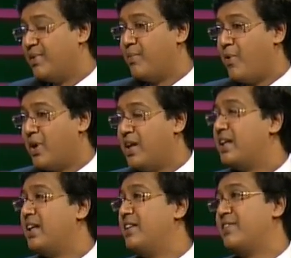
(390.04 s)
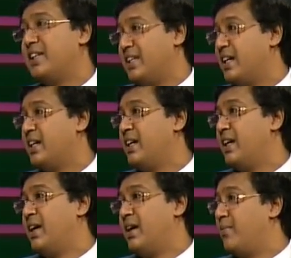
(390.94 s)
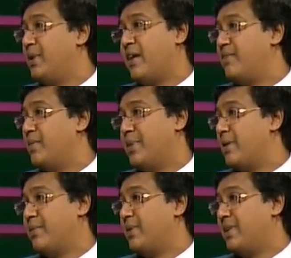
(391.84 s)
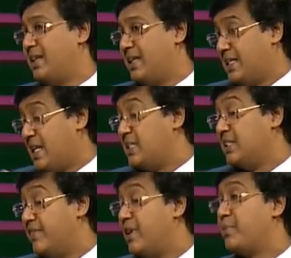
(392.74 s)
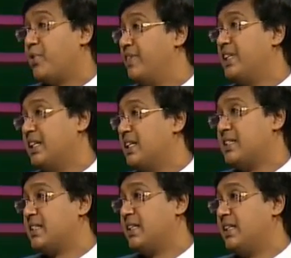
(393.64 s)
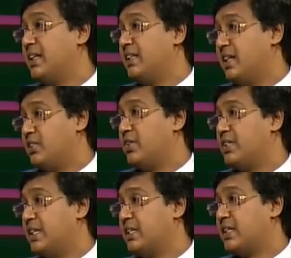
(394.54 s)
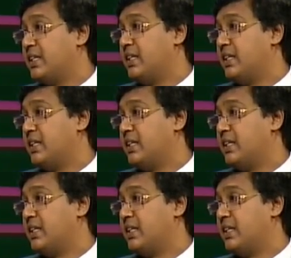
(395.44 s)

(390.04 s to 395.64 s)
organically even here, we have developed, it has developed over the years, the jurisdiction.